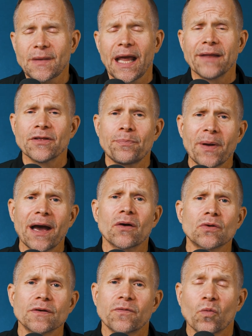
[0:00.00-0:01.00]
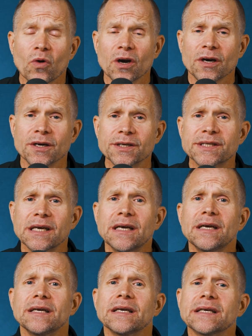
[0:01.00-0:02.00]
And the power of words
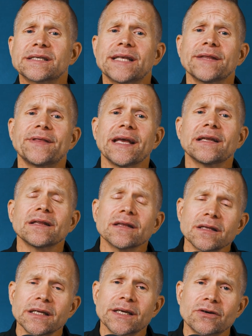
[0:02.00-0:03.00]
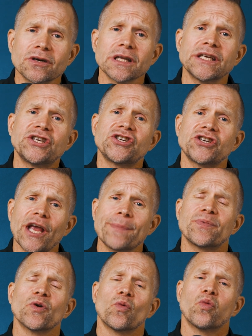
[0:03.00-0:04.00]
is that they literally
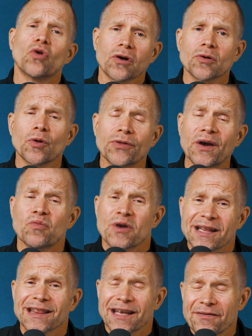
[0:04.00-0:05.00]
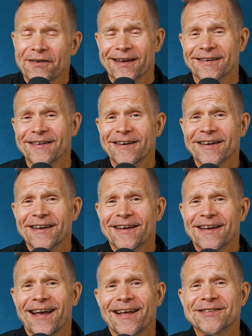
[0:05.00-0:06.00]
shape the world that we live in.
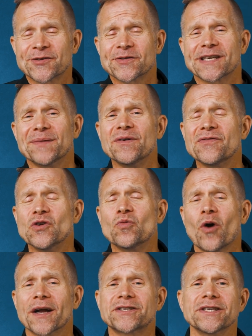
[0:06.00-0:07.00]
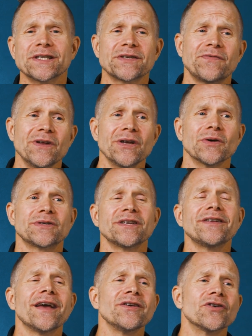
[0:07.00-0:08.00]
And so some of you watching this video
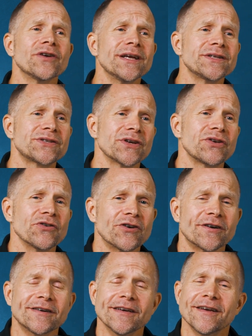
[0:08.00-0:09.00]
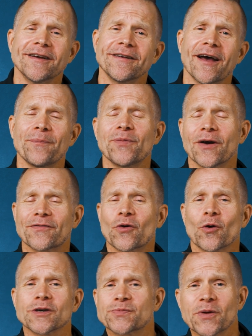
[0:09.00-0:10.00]
today, you're insecure, not of
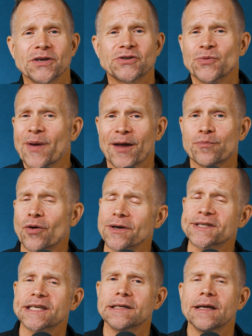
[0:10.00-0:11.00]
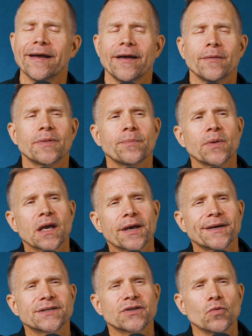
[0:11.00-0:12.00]
course because you're a bad person, but
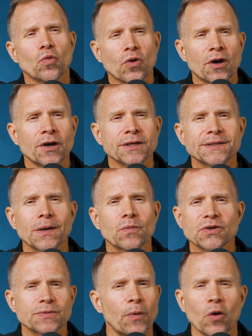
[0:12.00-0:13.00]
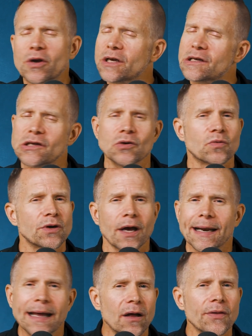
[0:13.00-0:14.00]
because the words that were spoken to you were
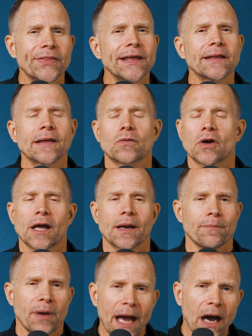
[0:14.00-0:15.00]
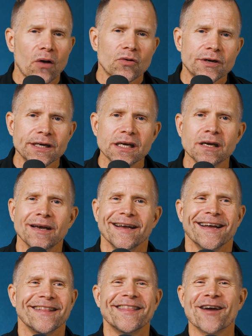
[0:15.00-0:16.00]
not healthy, they were not empowering,
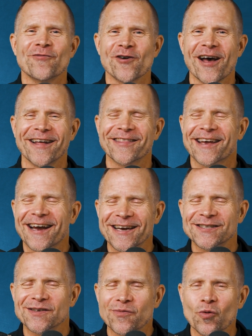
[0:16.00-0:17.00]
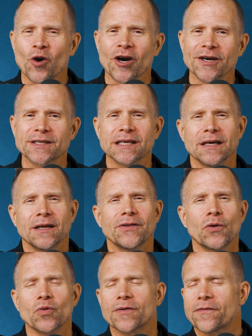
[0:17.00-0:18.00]
they were not the kinds of words
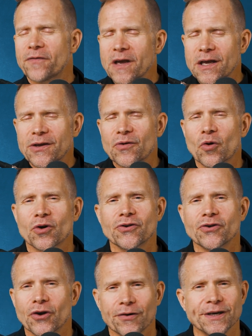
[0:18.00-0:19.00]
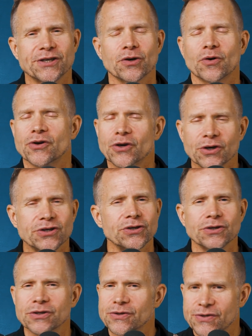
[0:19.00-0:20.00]
that would feed or nourish or
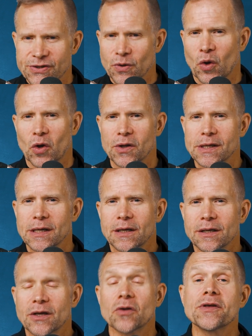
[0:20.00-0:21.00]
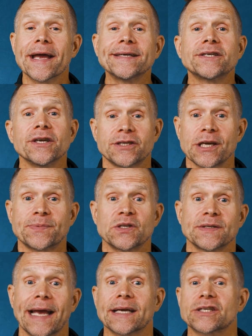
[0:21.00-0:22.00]
nurture your soul. You know, the ancient
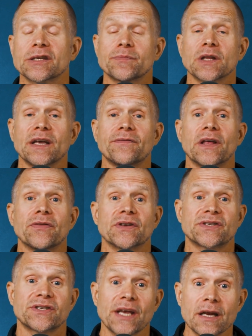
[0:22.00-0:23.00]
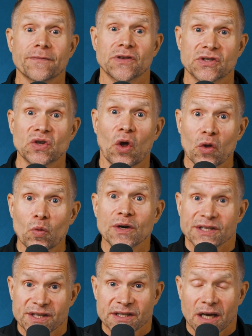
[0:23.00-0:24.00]
Egyptians actually believed that the seat of the soul
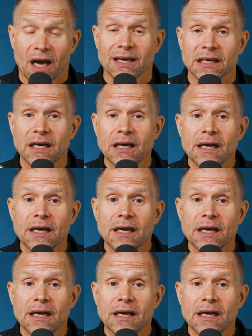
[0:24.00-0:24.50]
was the tongue.